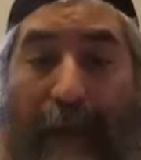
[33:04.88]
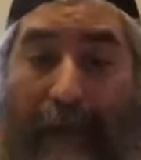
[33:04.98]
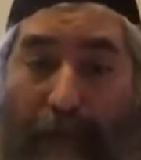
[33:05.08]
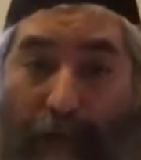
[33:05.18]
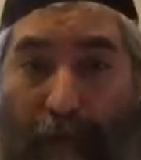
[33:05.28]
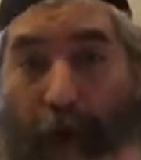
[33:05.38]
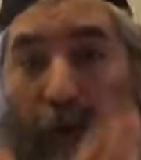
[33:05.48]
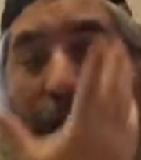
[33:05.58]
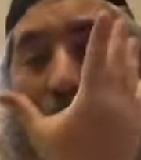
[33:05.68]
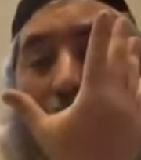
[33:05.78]
and
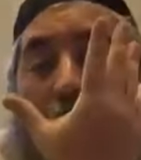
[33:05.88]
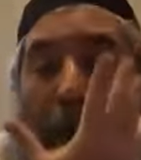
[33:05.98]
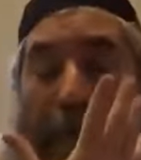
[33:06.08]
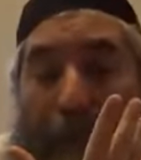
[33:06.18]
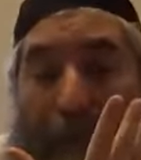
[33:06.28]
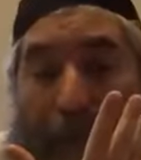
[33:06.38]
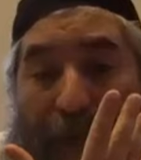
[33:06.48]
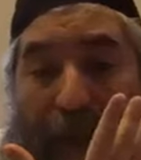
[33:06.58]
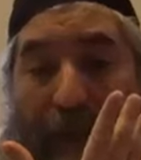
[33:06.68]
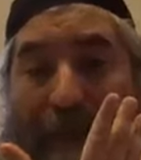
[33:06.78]
growing up
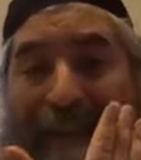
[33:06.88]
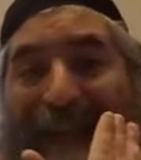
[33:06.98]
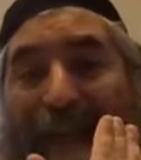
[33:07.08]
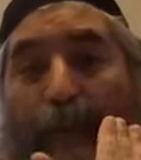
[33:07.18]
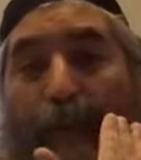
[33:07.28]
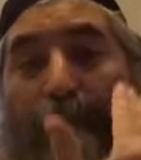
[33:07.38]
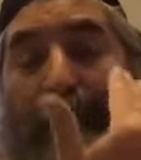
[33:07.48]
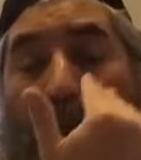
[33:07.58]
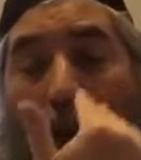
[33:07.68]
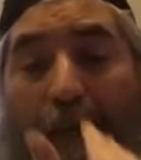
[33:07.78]
is that we
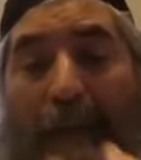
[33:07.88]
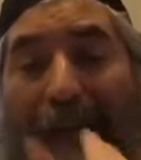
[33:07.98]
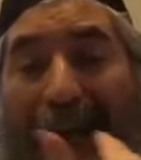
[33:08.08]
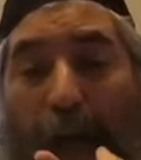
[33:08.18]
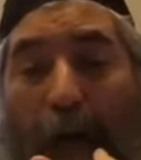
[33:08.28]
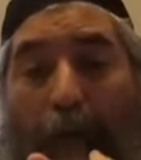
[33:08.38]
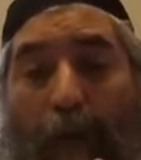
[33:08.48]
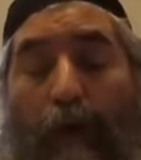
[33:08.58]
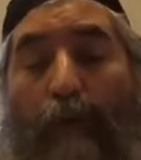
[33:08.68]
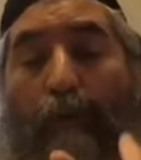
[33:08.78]
become now
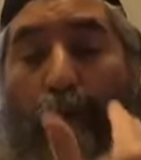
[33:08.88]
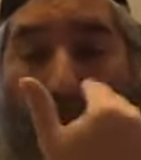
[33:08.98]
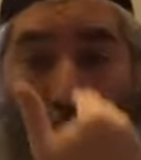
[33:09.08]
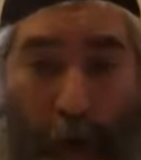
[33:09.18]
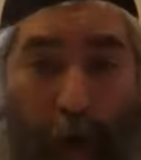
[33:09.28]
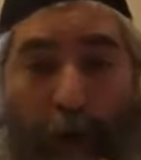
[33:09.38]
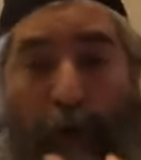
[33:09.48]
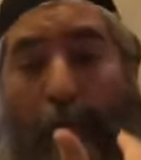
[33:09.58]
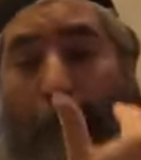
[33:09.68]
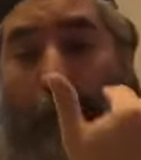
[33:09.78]

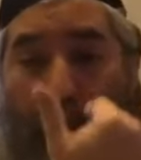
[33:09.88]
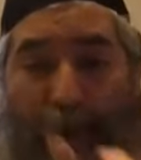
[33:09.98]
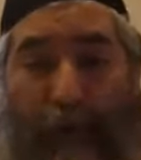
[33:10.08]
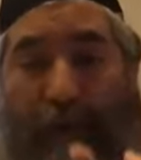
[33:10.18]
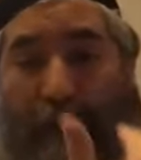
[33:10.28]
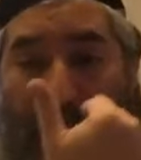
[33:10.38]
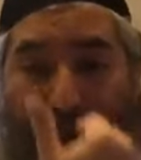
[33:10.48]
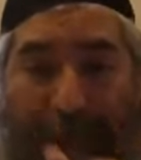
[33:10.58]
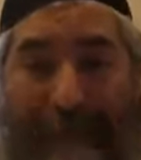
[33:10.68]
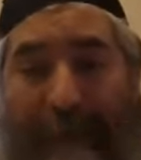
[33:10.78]
more of a source of
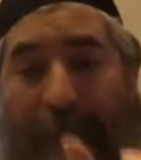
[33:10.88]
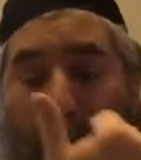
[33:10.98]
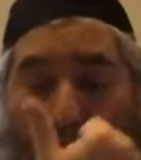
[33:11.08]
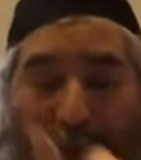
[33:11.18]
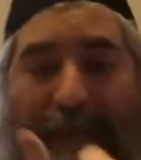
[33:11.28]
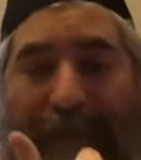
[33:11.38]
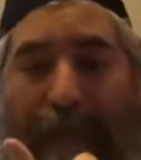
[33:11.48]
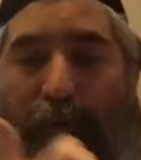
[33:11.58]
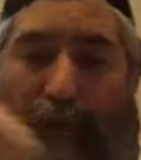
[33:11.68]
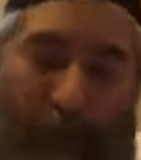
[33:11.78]
blessing and
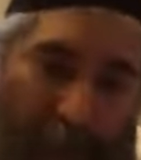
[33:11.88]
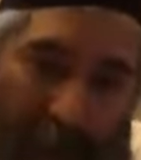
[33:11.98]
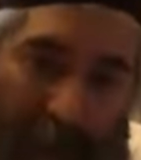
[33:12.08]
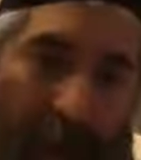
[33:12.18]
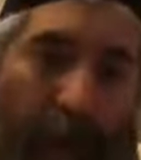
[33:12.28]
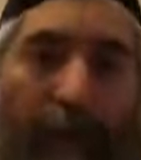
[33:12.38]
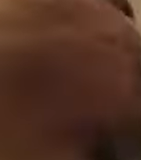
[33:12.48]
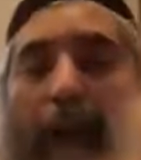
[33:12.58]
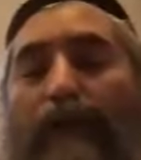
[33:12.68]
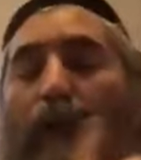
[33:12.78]
wisdom to a
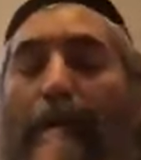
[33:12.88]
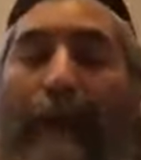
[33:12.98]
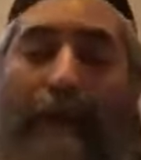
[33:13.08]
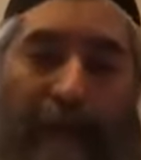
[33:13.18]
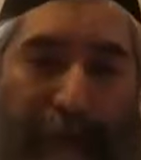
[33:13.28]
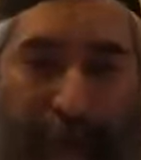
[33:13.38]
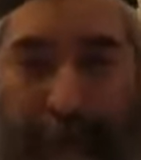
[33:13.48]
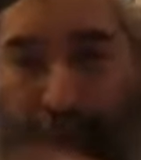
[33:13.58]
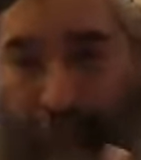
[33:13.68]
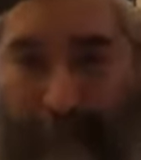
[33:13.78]
larger amount of
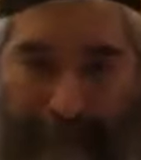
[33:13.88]
people.